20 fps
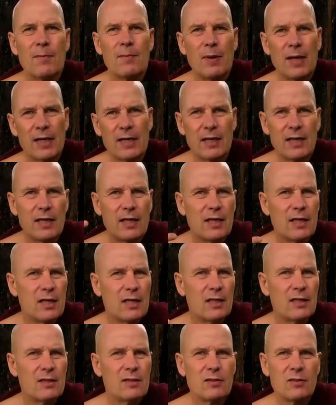but
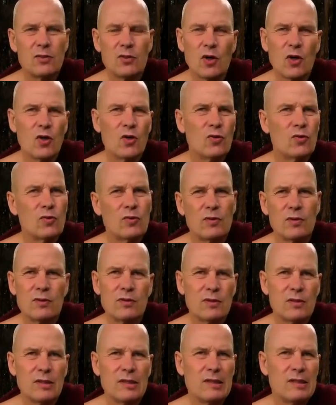no,
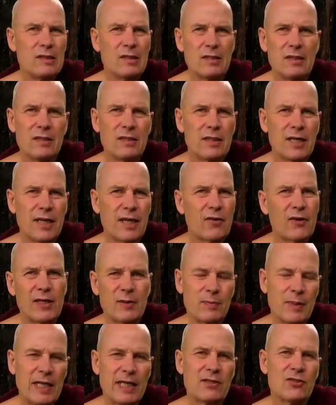not a
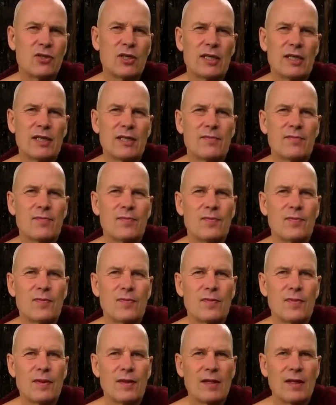great meditator.
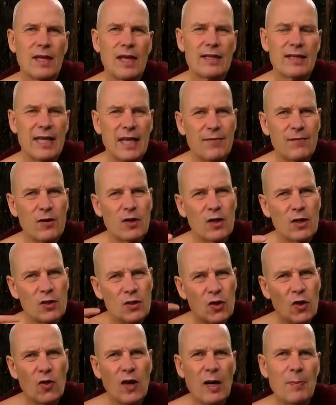And therefore,
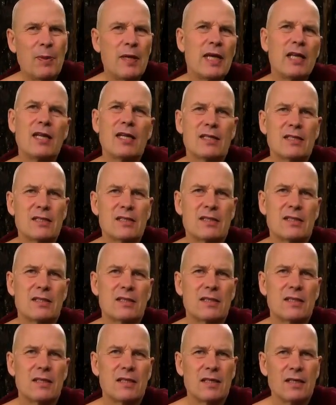no abhinnas,
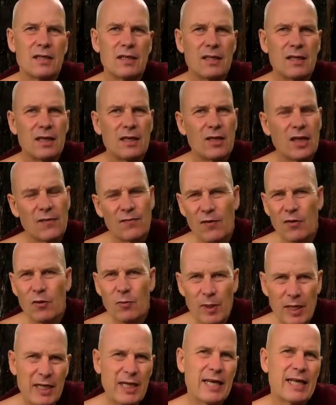not very
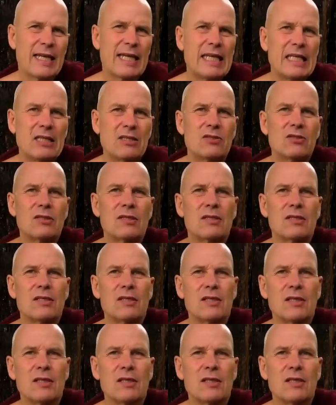many at least,